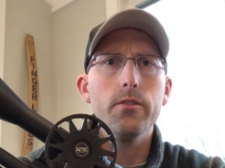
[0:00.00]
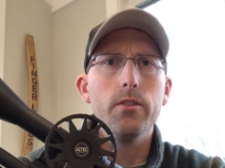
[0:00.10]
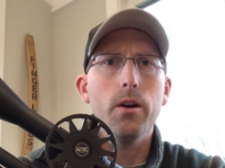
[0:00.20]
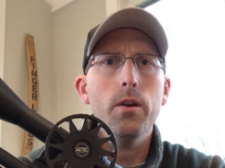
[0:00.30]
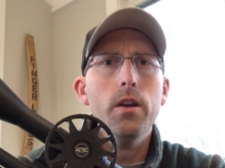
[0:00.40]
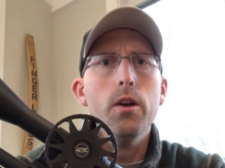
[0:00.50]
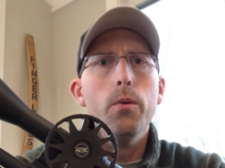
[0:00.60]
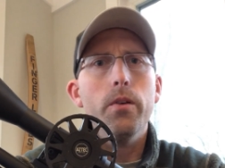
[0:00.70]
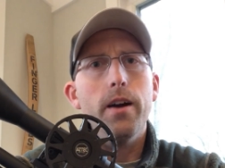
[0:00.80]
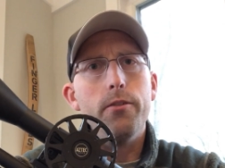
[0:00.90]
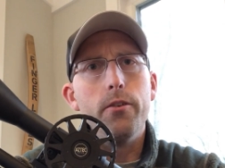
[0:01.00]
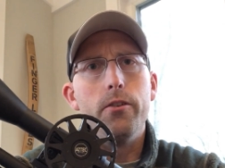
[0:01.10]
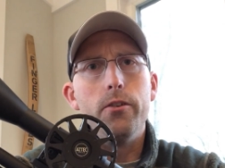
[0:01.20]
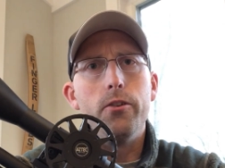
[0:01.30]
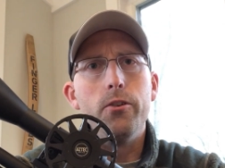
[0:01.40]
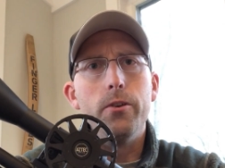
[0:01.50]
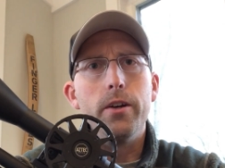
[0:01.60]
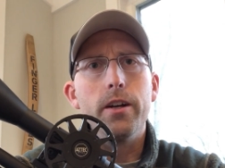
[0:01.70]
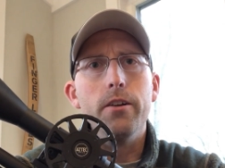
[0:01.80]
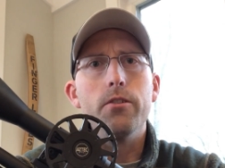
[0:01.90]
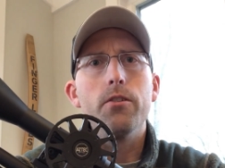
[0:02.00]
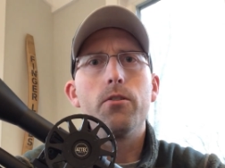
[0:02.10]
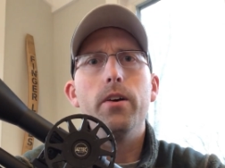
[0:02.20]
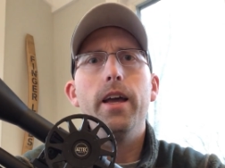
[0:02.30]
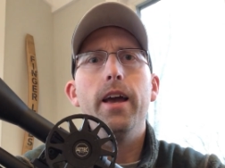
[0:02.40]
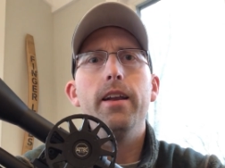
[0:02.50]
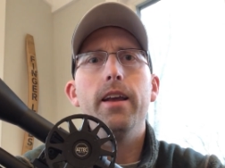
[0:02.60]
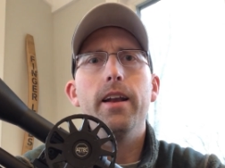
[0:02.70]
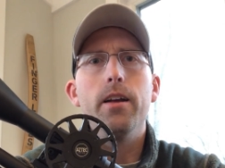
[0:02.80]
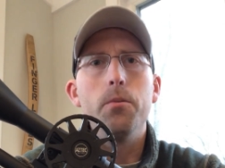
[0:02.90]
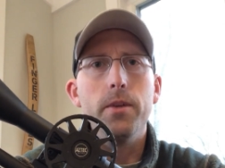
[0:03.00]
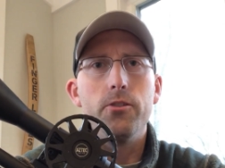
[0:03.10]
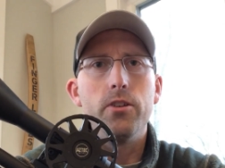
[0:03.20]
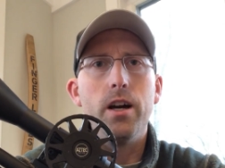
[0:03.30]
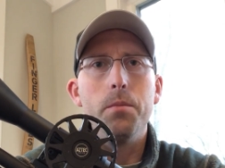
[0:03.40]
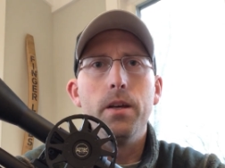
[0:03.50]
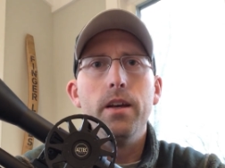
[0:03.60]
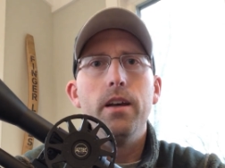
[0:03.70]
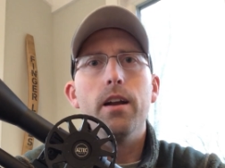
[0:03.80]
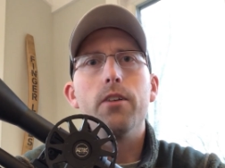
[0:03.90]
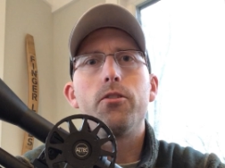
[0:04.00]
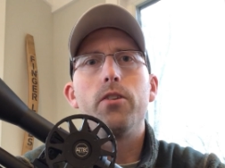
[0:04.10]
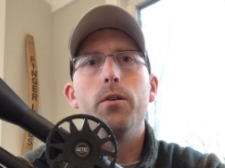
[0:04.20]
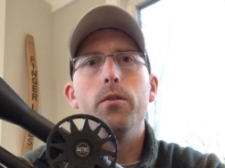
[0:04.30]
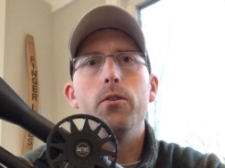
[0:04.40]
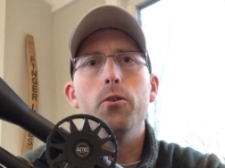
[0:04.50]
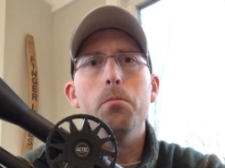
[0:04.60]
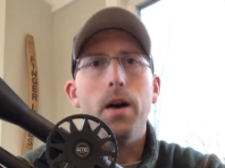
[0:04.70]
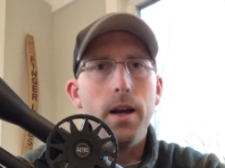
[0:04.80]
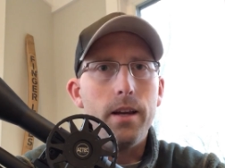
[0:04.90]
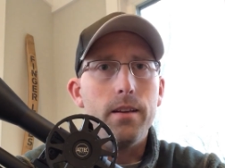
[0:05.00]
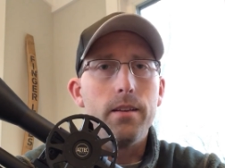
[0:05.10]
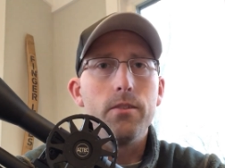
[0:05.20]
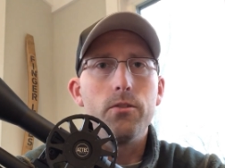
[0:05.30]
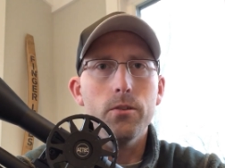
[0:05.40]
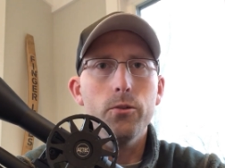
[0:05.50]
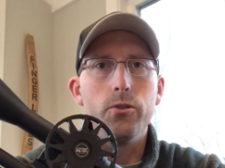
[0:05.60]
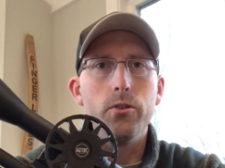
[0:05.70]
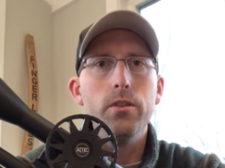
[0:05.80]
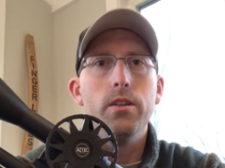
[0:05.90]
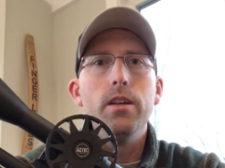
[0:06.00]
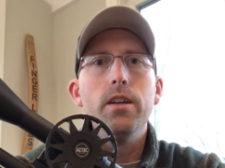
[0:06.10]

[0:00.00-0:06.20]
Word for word: So without further ado, air gunners, let's go ahead and head out to my shop and I'll share with you my solution